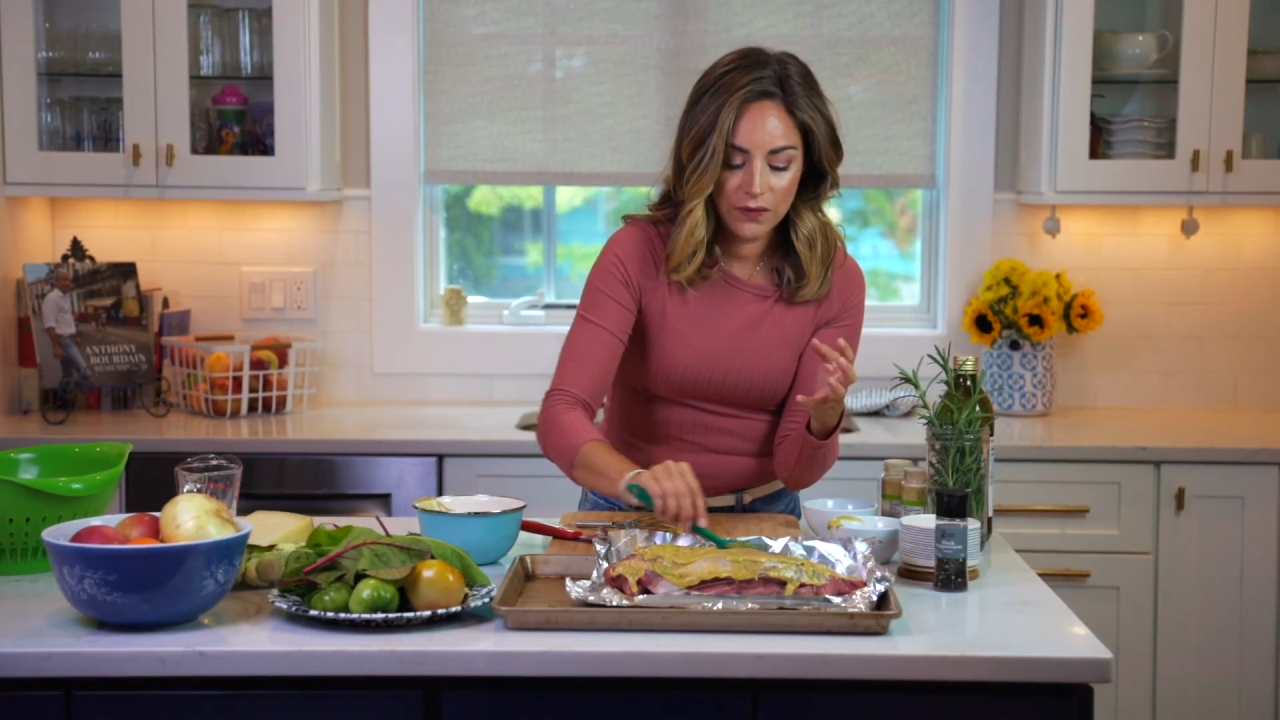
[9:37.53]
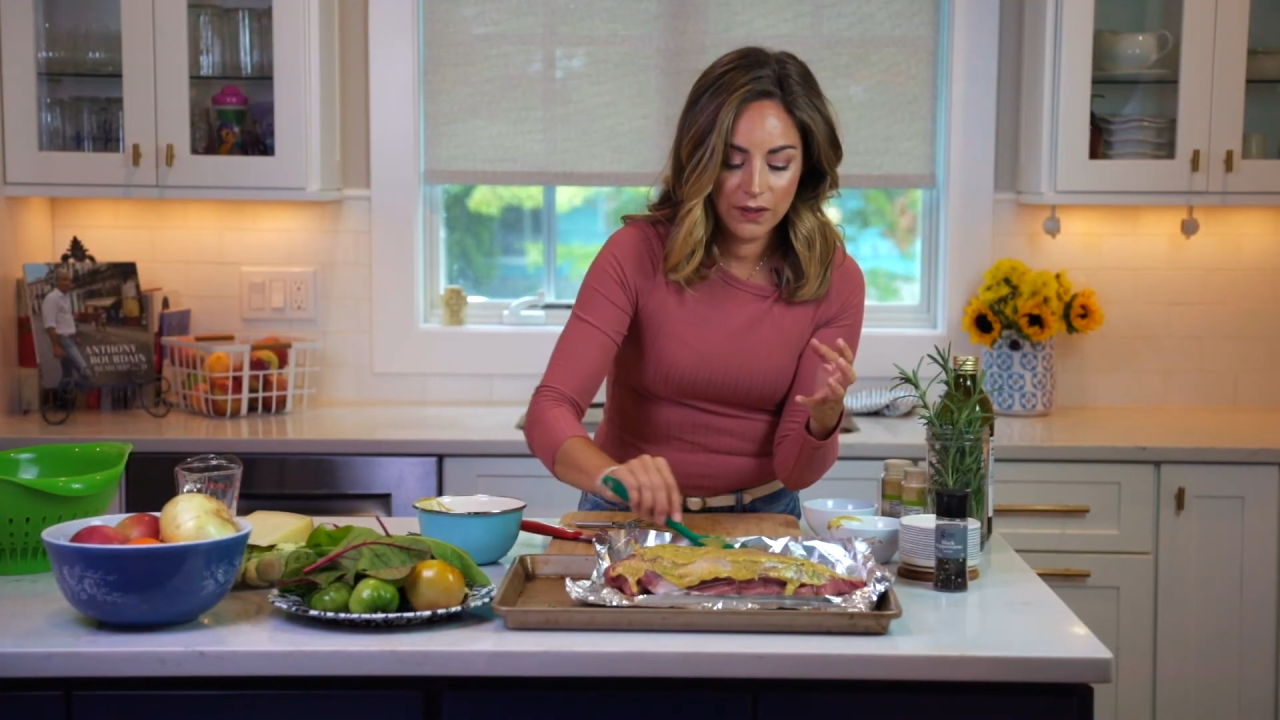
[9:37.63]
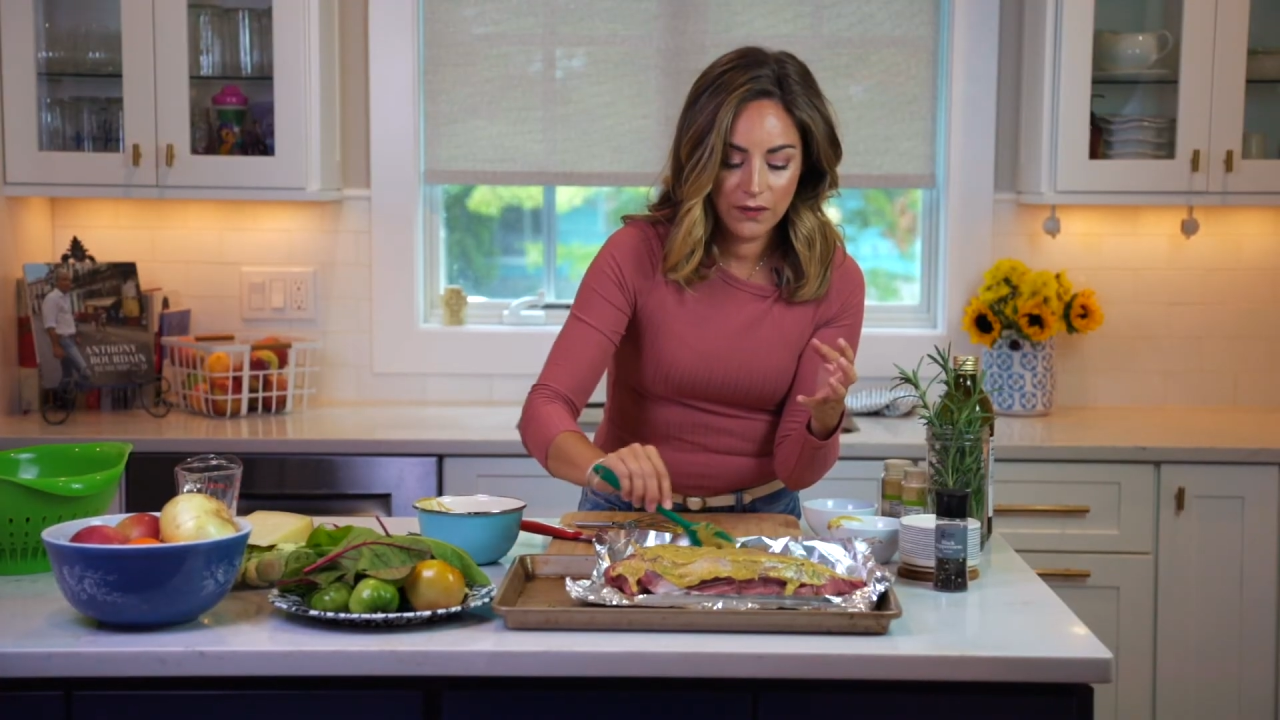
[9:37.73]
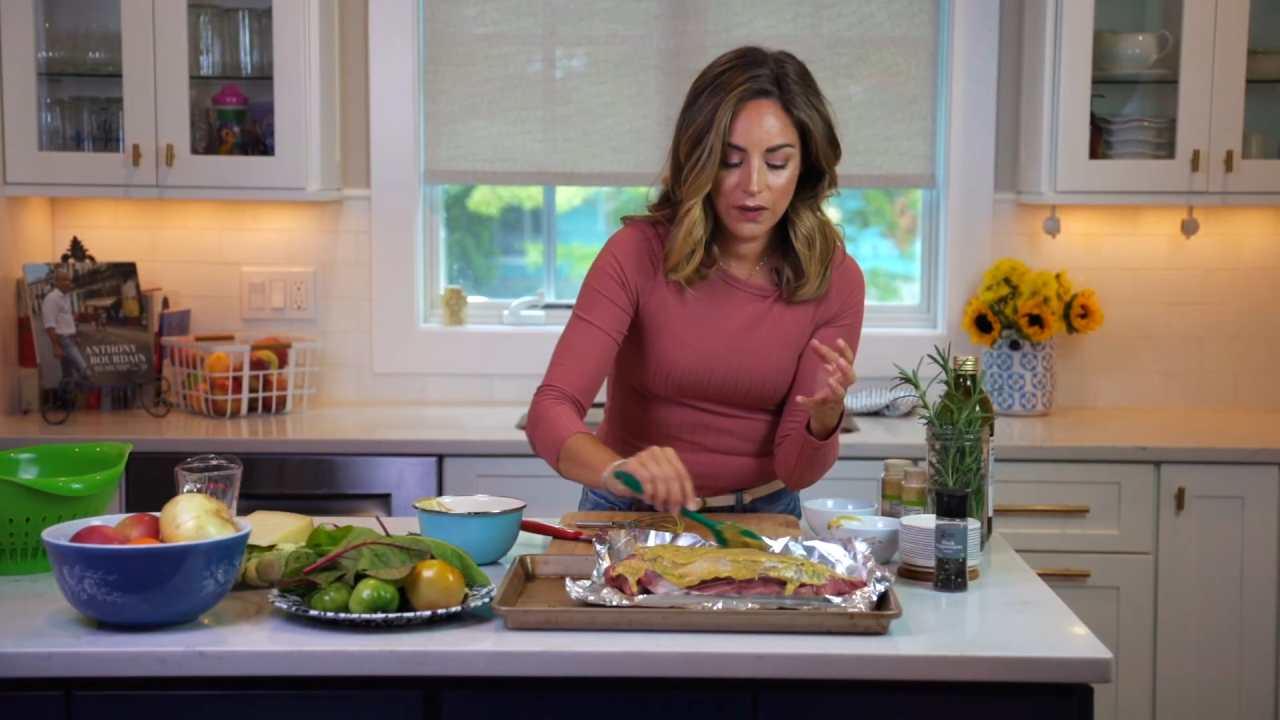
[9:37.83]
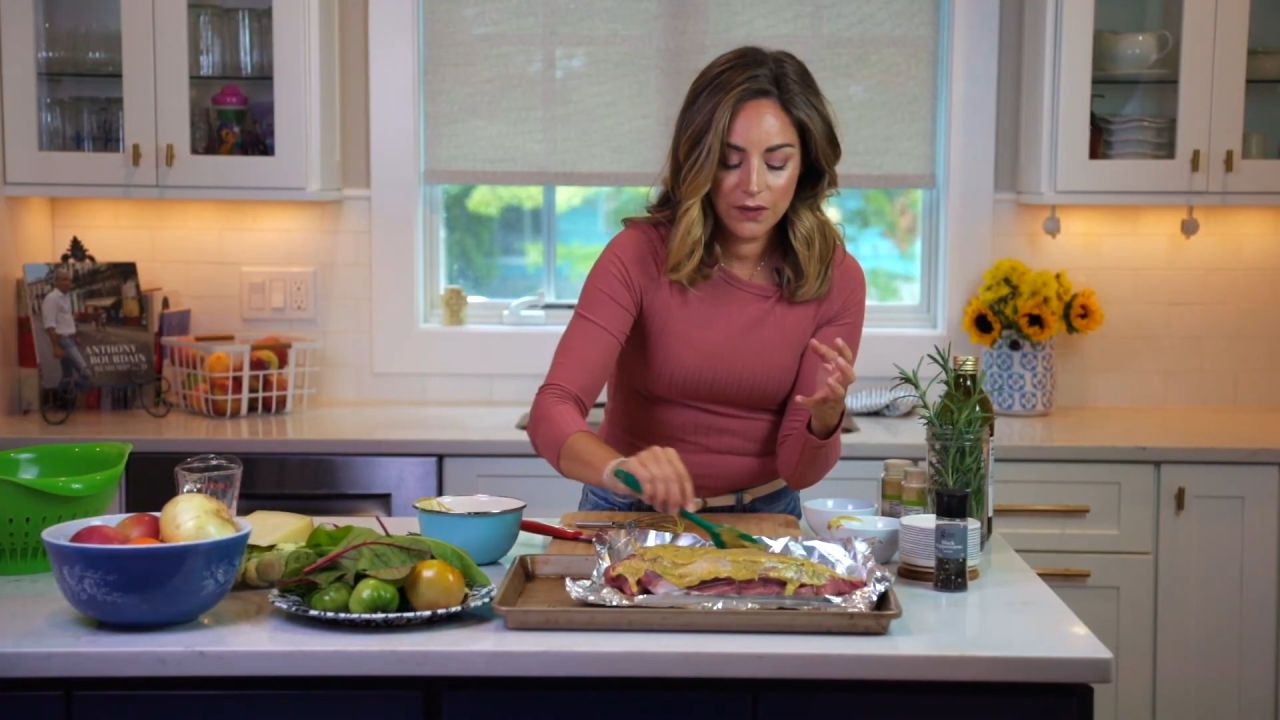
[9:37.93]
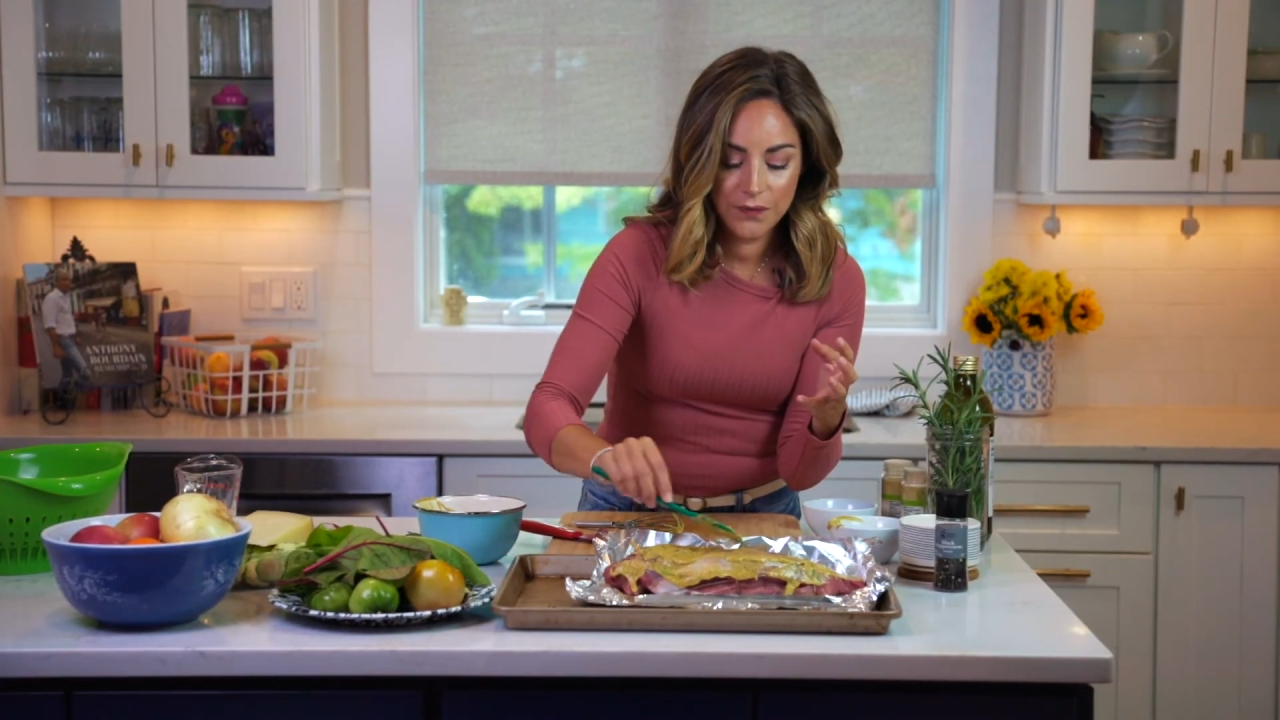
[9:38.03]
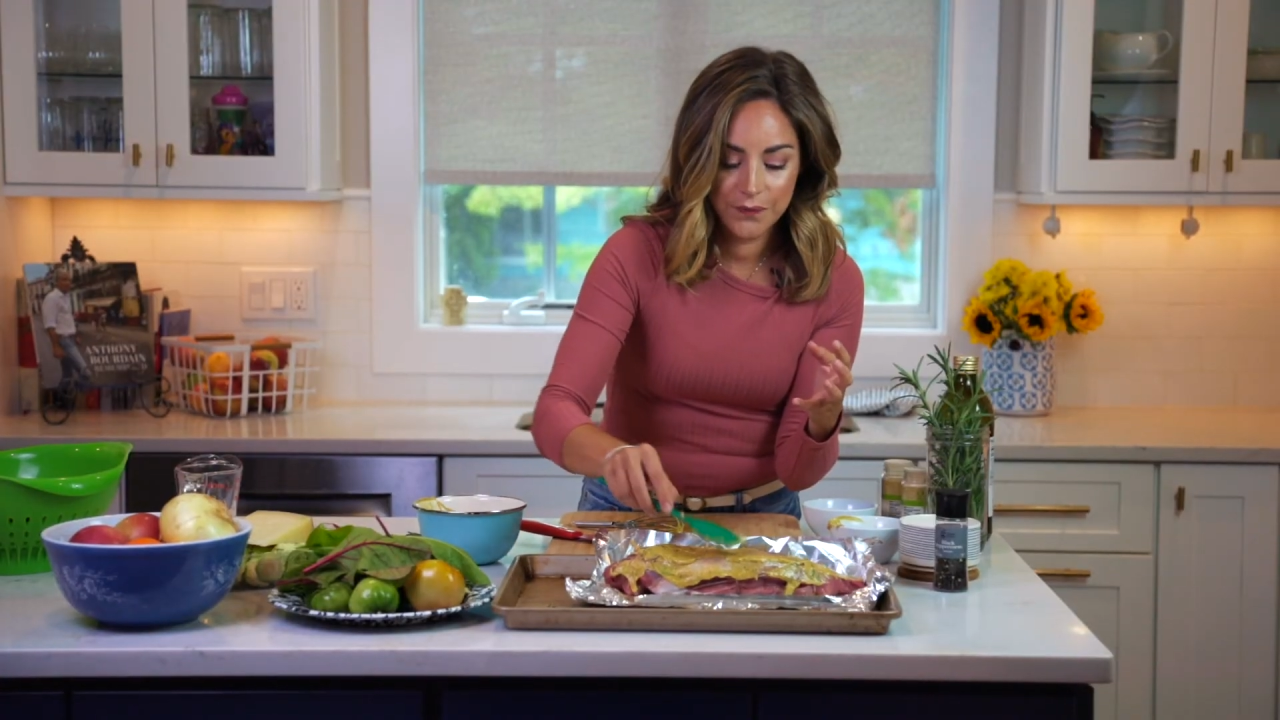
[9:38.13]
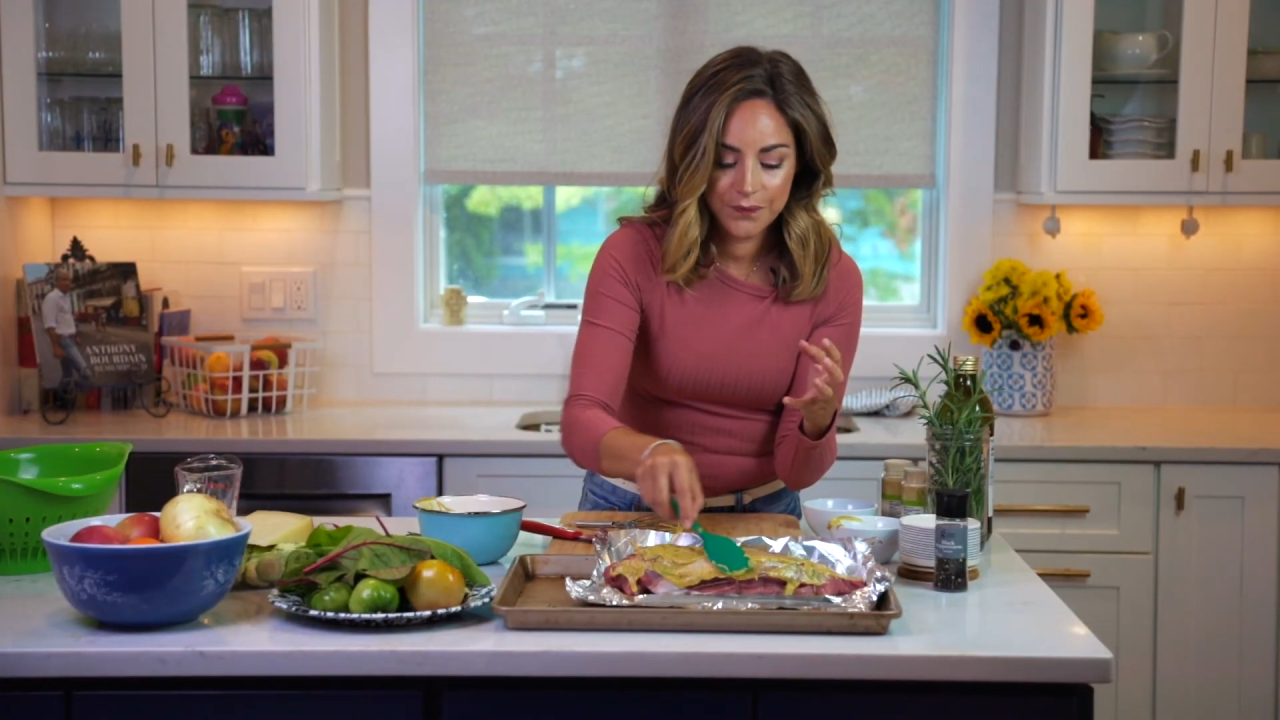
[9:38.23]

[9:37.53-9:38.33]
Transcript: flavor.